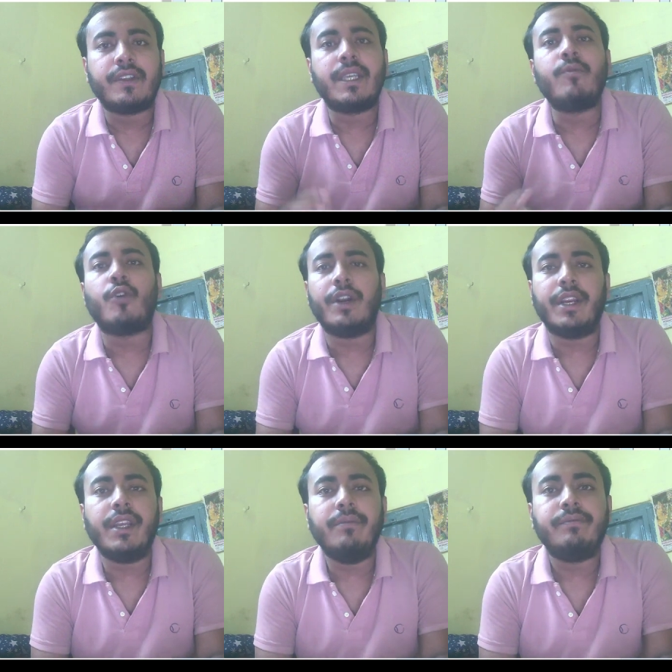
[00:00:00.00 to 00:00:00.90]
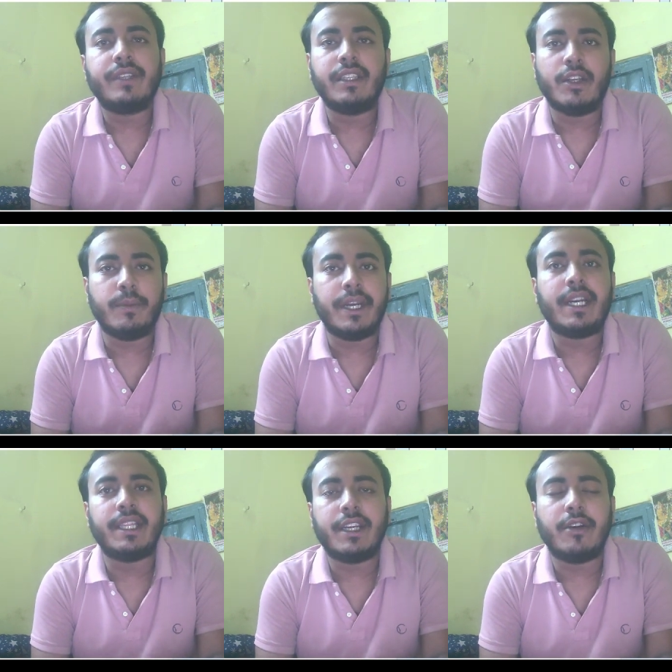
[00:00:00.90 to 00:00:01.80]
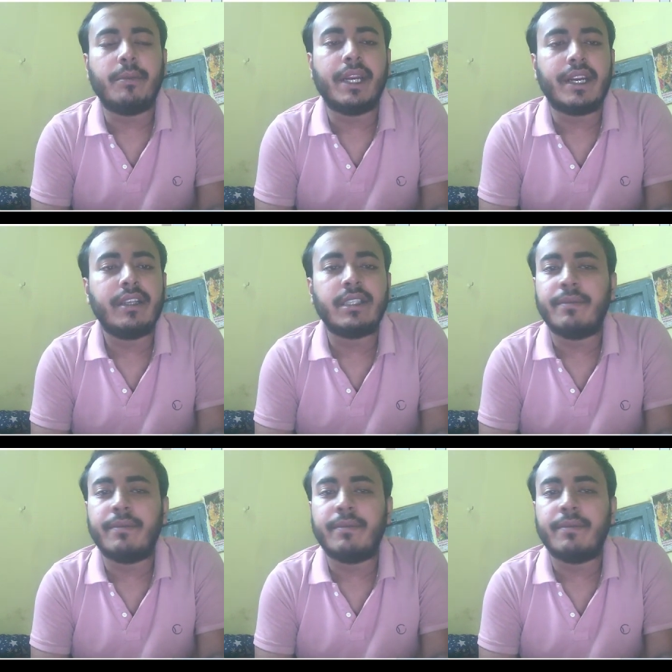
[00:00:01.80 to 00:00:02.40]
the same quantity in the numerator and the denominator.